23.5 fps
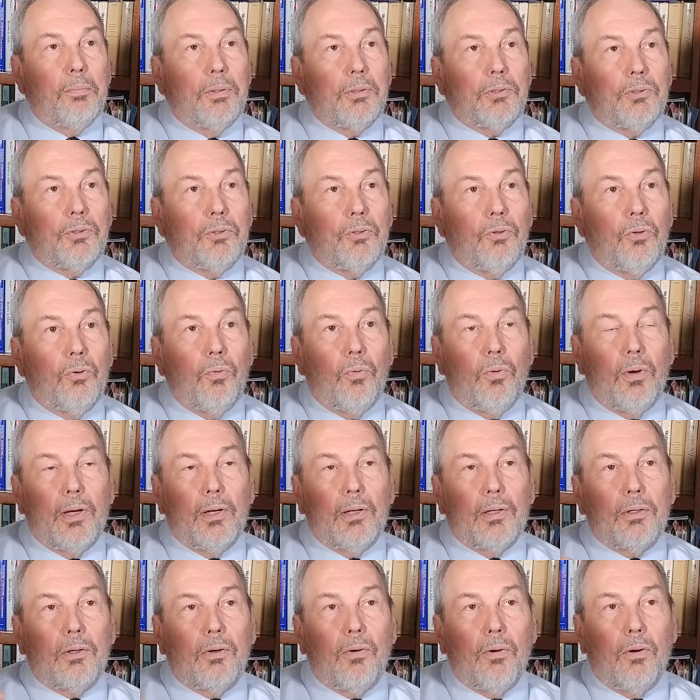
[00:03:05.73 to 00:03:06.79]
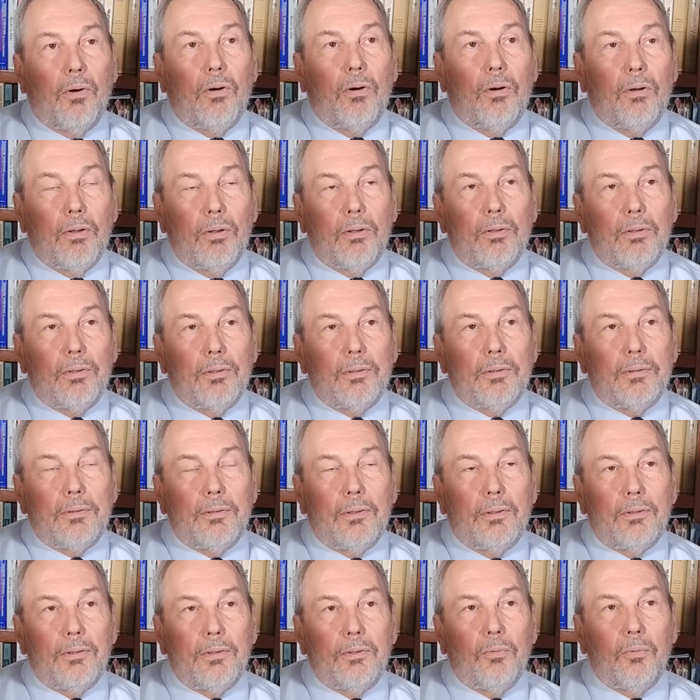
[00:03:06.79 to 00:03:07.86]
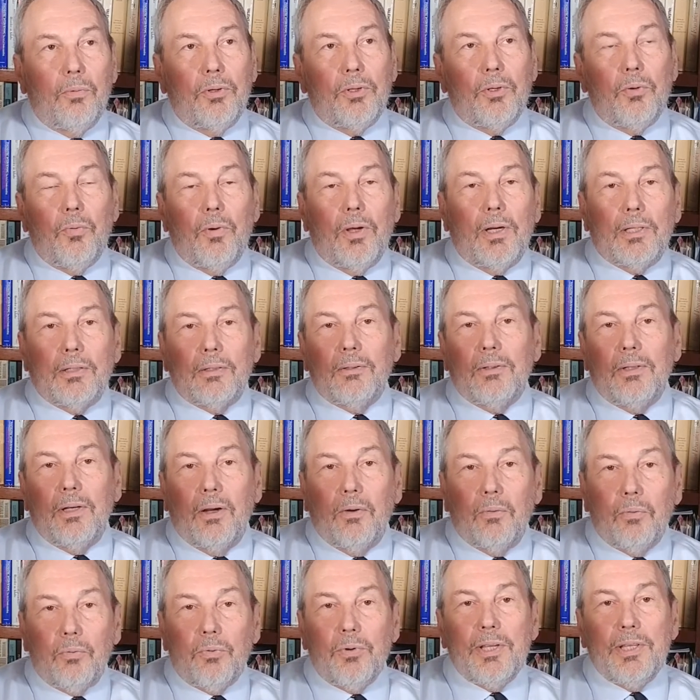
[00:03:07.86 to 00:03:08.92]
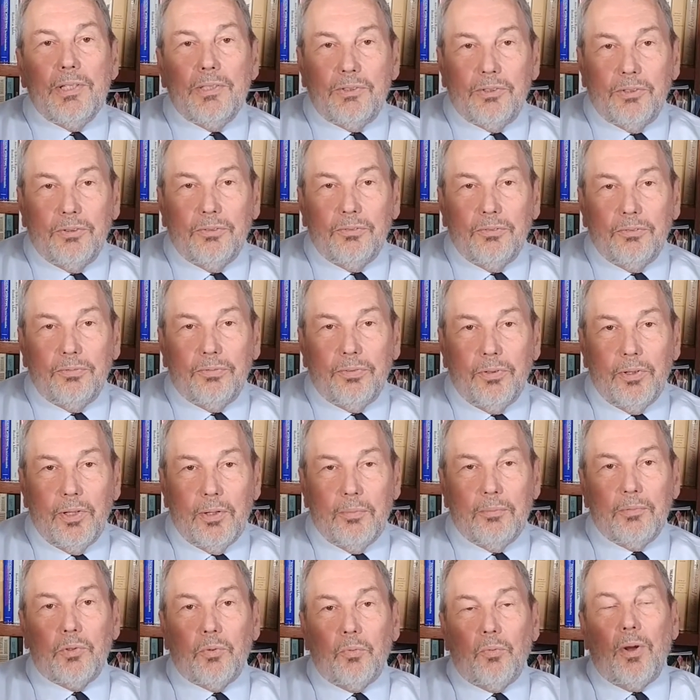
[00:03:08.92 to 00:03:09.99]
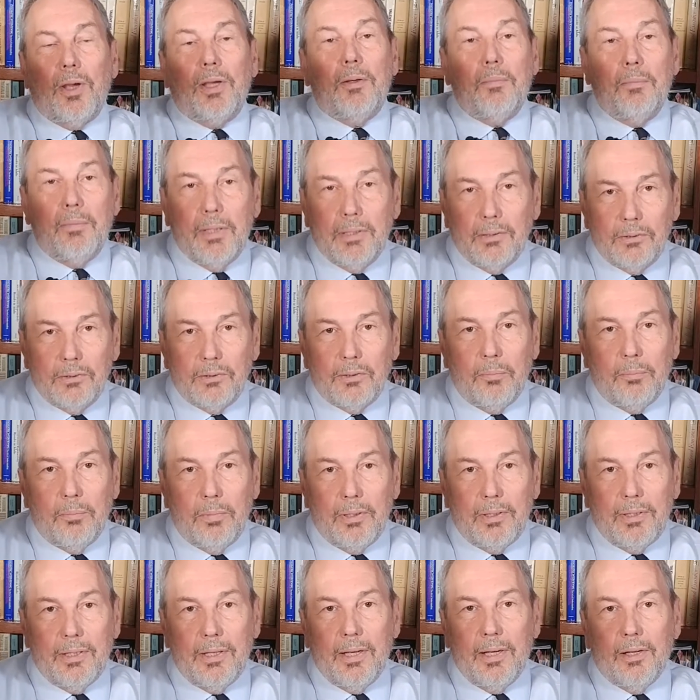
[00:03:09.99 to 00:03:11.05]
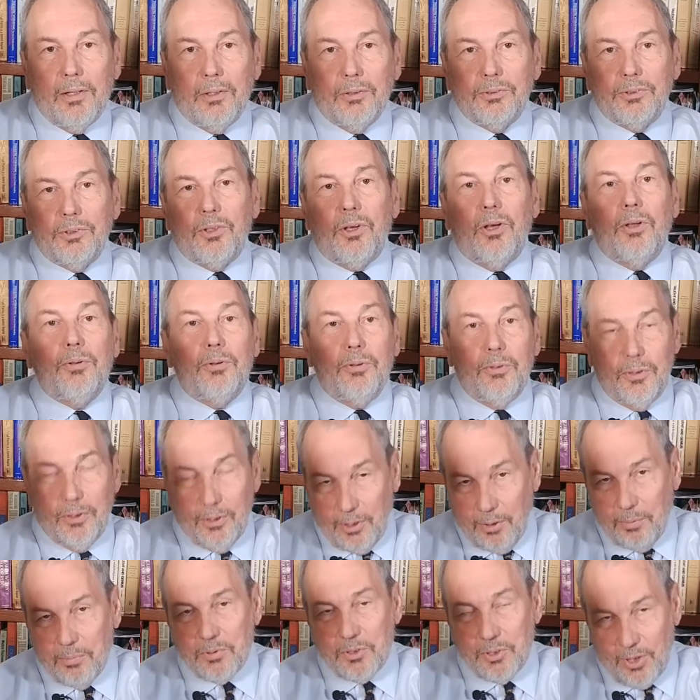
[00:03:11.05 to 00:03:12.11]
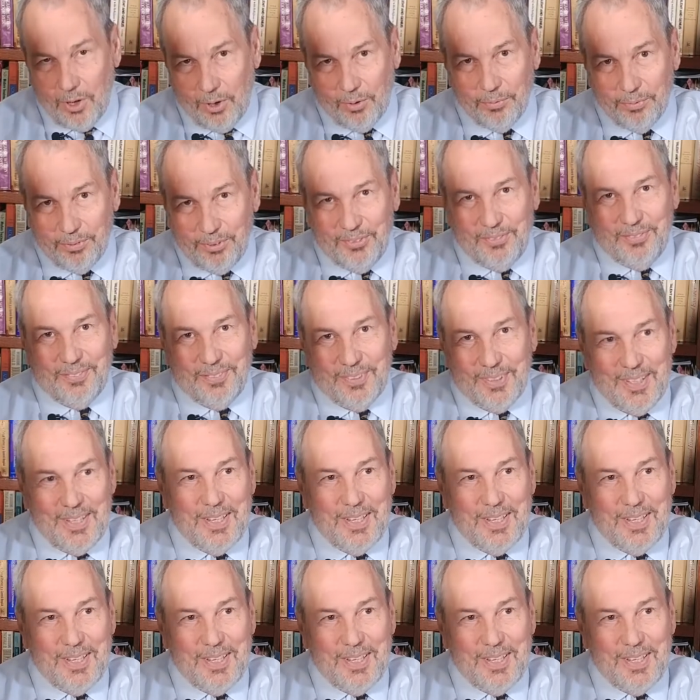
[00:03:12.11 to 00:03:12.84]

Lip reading: but you don't want to you want a reason for them to recommend somebody else other than themselves.